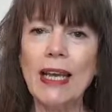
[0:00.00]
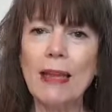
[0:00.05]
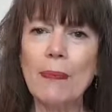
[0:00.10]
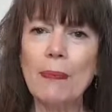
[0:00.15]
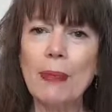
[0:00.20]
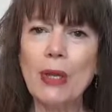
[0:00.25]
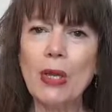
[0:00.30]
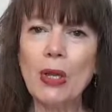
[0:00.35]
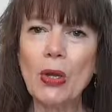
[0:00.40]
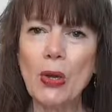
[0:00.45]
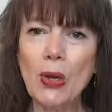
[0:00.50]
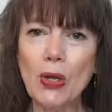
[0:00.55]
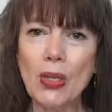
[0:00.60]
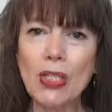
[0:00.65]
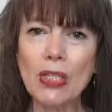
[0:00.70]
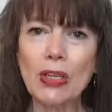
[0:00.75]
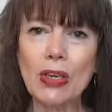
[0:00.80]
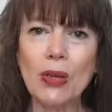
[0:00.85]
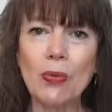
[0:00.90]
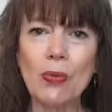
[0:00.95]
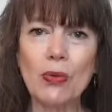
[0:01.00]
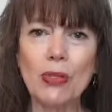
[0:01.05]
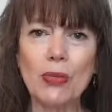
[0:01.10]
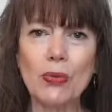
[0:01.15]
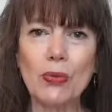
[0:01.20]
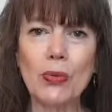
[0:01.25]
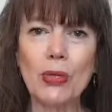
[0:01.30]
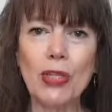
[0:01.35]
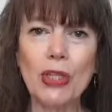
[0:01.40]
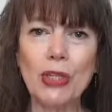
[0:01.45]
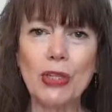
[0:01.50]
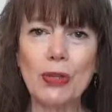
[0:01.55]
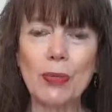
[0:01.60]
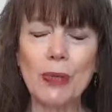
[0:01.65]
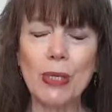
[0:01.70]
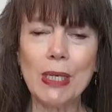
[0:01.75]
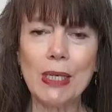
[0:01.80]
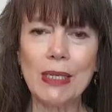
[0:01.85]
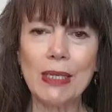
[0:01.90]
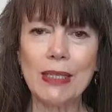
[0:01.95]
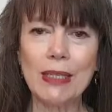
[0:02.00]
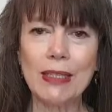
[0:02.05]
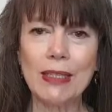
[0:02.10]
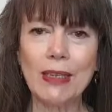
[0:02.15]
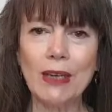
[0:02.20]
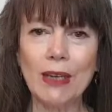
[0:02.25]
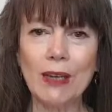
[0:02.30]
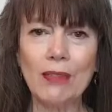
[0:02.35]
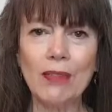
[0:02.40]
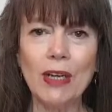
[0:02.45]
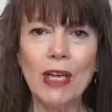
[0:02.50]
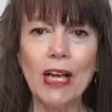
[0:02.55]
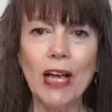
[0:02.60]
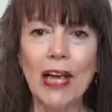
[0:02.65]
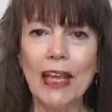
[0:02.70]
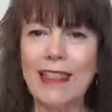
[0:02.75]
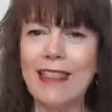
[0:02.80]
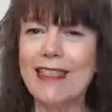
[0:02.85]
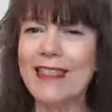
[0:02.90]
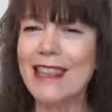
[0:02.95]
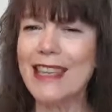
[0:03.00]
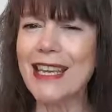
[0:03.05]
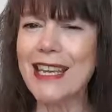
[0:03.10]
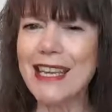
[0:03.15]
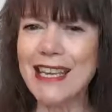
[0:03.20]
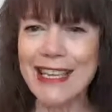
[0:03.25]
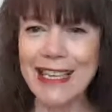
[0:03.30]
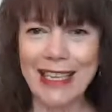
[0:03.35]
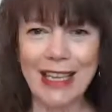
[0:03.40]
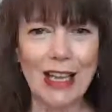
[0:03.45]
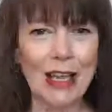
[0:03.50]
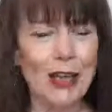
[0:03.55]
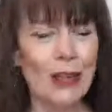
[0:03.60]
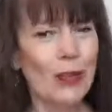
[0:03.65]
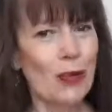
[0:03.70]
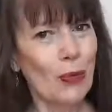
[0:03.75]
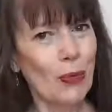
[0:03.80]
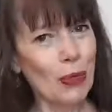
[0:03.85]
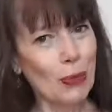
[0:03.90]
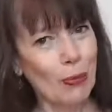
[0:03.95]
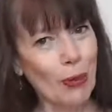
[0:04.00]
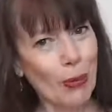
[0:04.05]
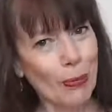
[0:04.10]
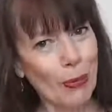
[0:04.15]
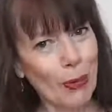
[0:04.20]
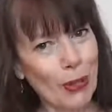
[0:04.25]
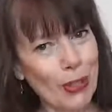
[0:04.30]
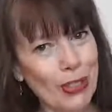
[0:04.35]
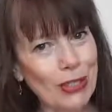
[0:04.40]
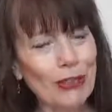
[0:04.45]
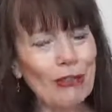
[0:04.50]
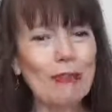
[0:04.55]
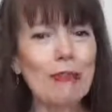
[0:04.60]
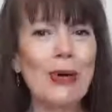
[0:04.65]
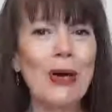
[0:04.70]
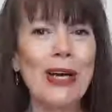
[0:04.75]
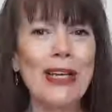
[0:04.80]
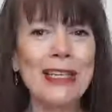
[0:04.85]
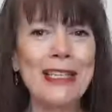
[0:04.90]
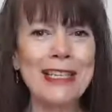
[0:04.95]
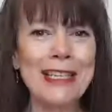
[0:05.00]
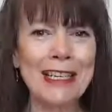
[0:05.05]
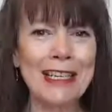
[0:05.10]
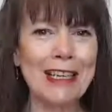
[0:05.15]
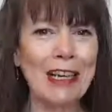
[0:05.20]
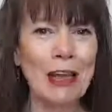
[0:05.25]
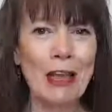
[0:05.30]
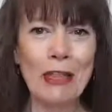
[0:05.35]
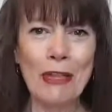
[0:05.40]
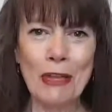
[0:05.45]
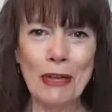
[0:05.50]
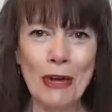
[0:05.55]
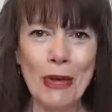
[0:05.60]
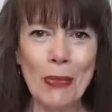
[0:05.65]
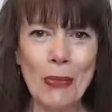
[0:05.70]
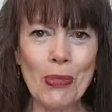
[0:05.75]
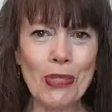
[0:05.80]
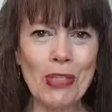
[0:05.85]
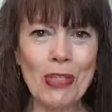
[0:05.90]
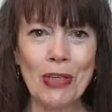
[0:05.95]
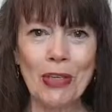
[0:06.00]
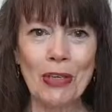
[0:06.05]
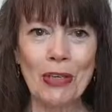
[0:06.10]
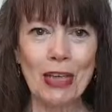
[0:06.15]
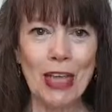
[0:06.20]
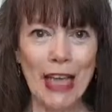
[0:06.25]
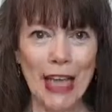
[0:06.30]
And because I wasn't working on my inner self and thinking that with my positive mindset that I was